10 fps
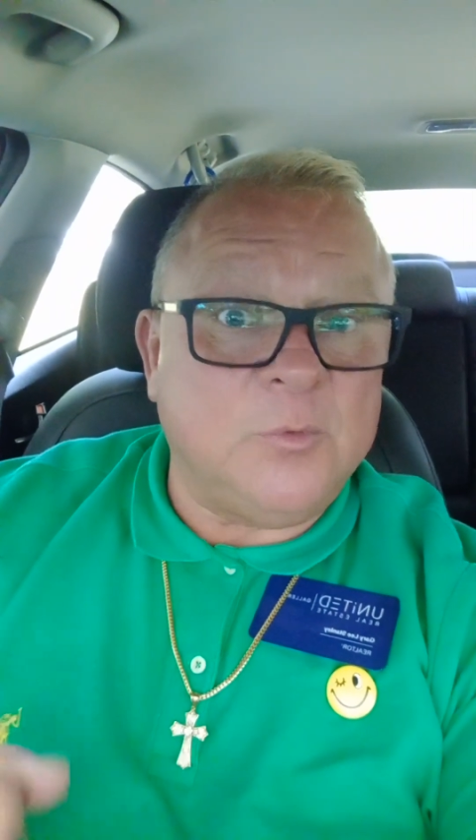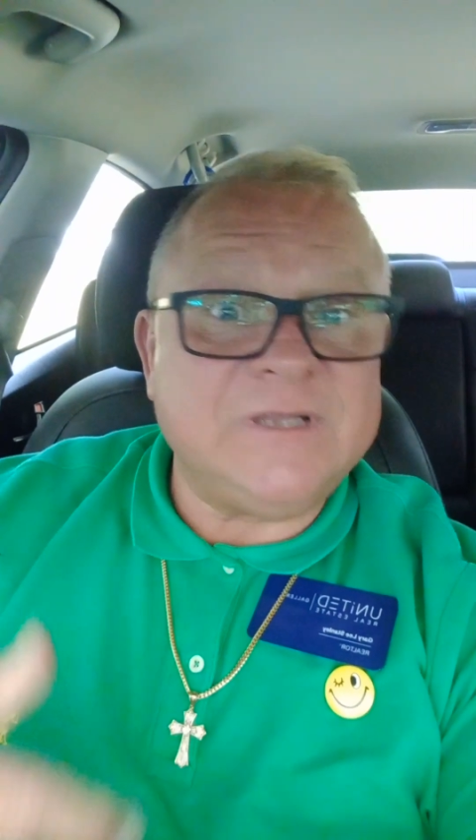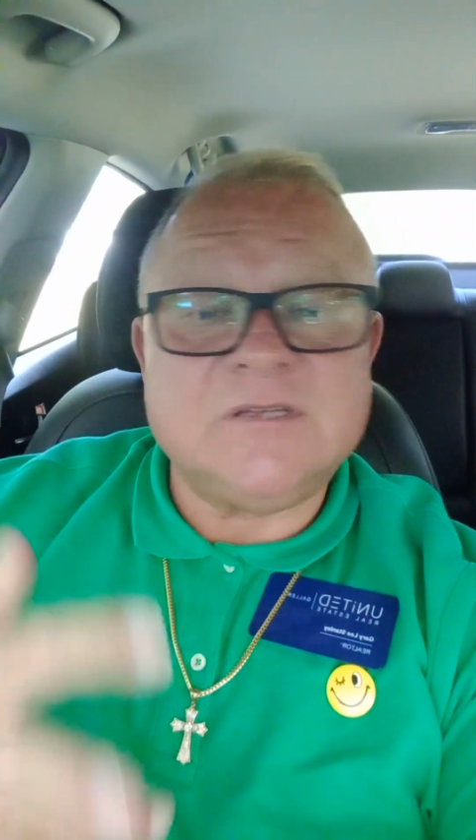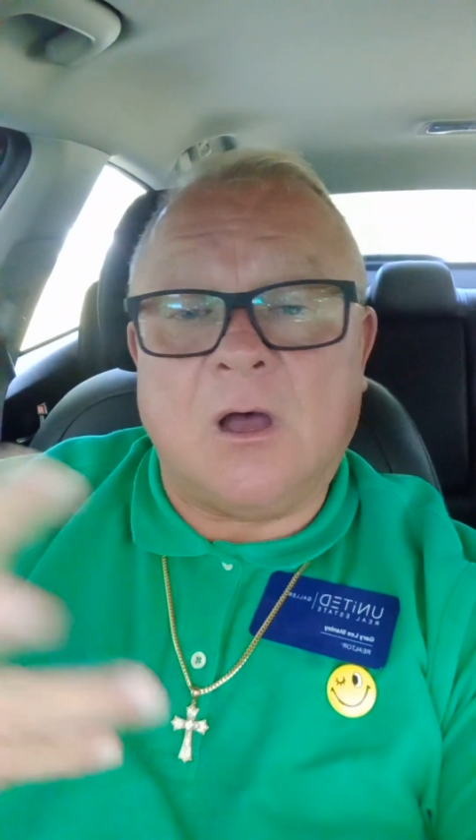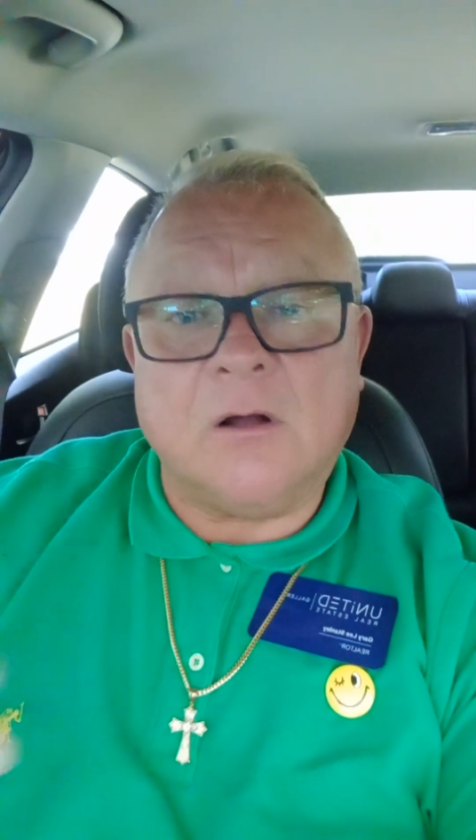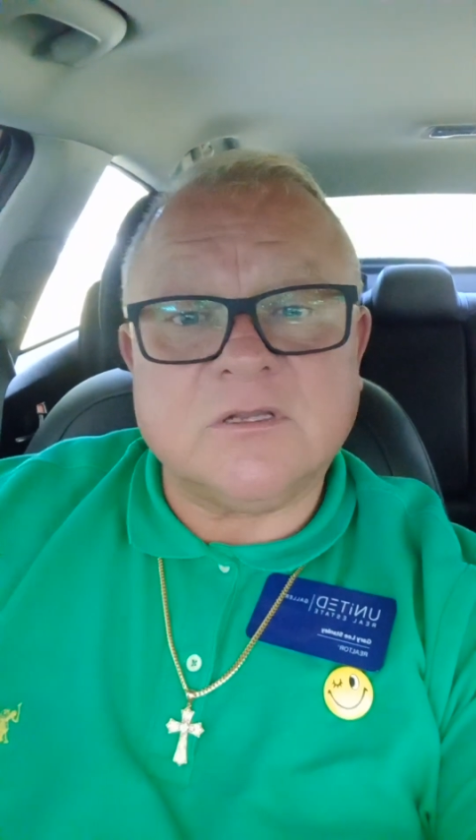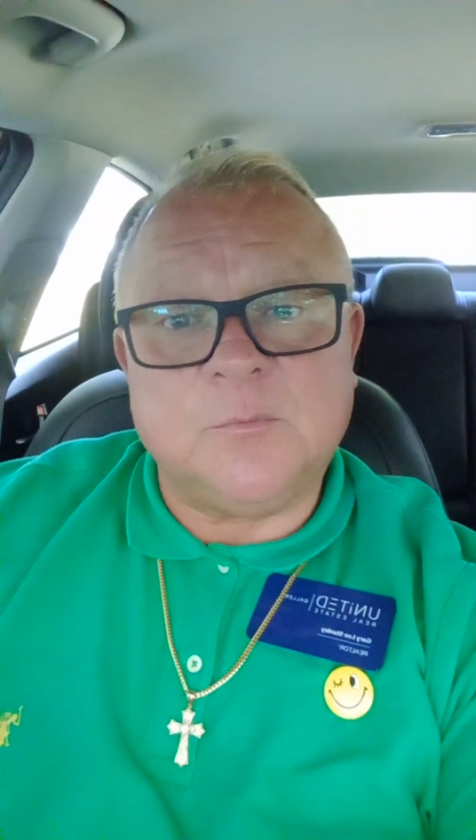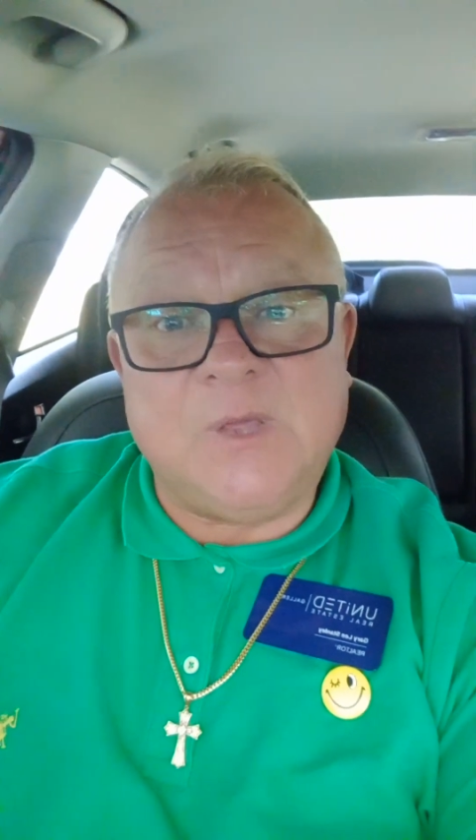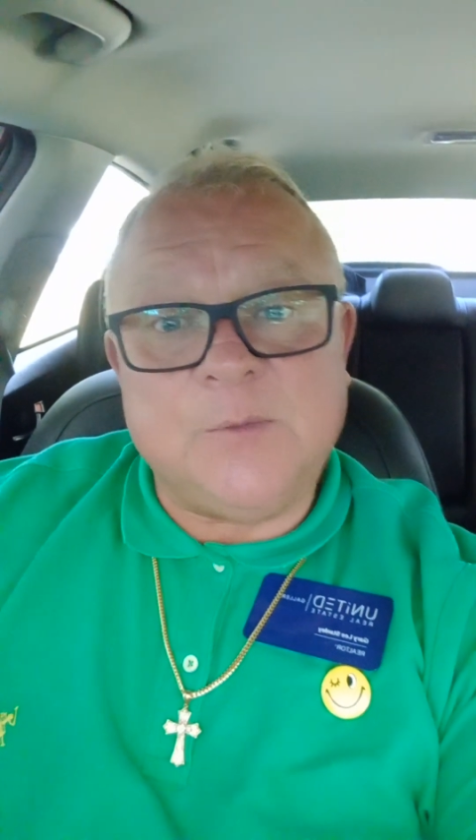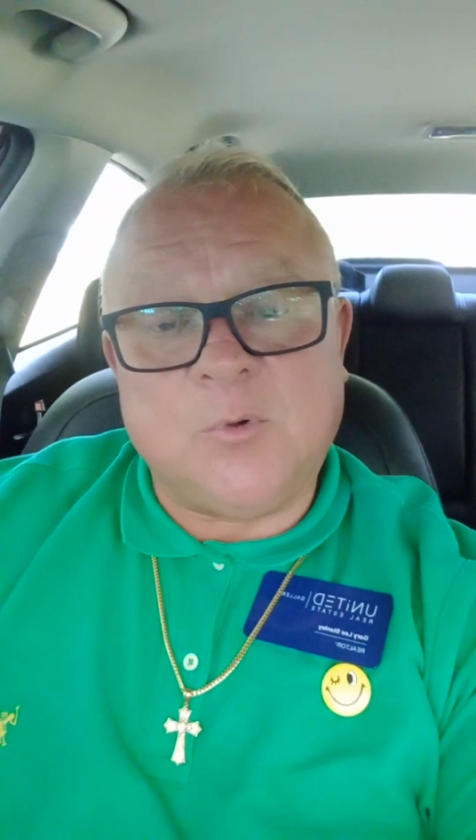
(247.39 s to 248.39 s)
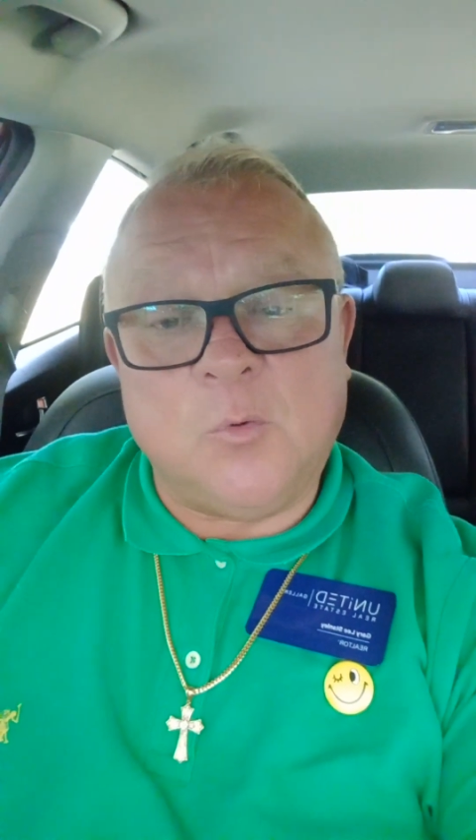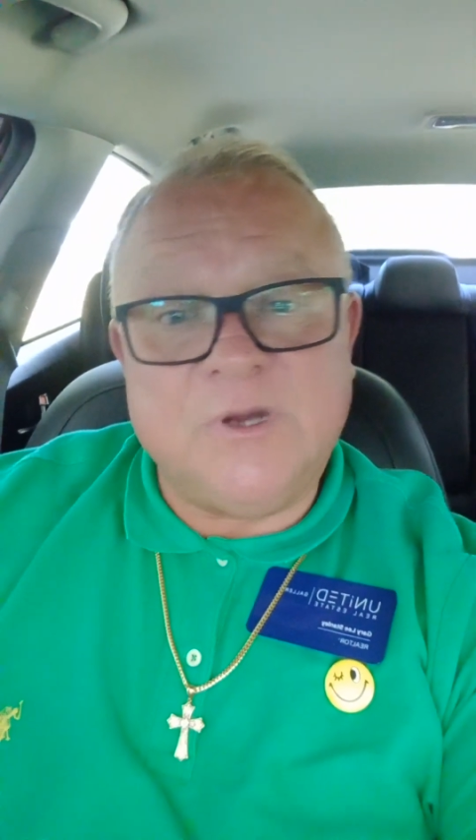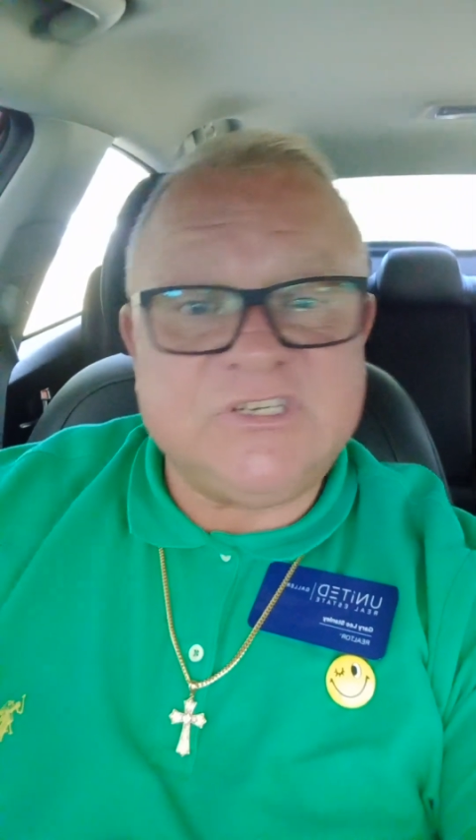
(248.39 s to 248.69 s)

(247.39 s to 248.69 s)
We talk to people. We